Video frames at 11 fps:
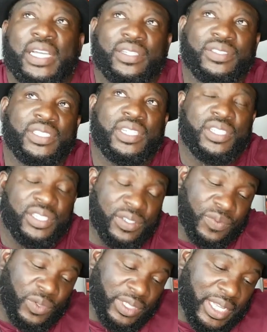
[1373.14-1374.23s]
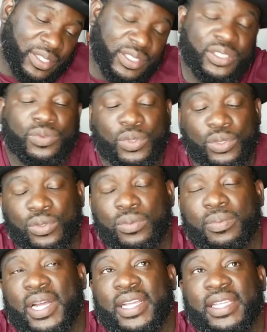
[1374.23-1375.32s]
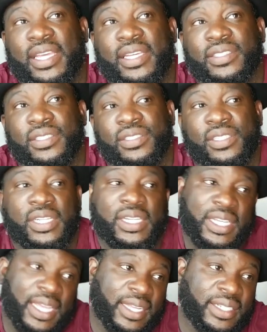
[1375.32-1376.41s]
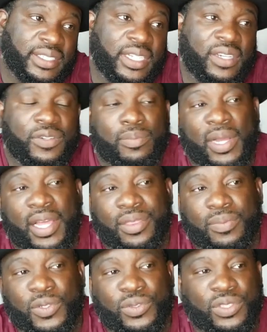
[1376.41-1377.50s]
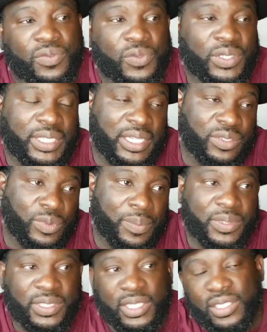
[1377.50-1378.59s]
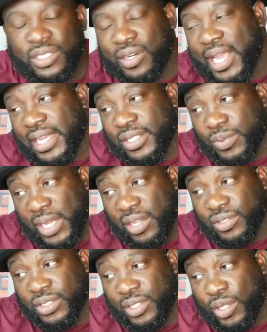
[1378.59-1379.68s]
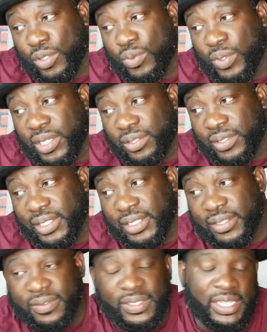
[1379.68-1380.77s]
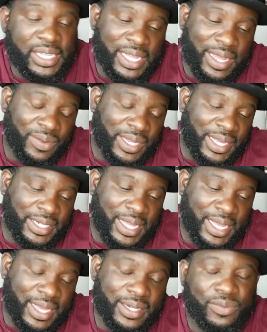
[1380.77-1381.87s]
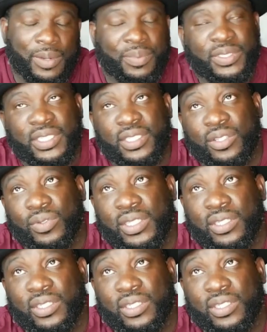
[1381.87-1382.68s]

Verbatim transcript: house. Your fourth house is ruled by Cancer and is governed by the moon. Your fourth house represents your actual house and home where you live. I would like to add, it represents the three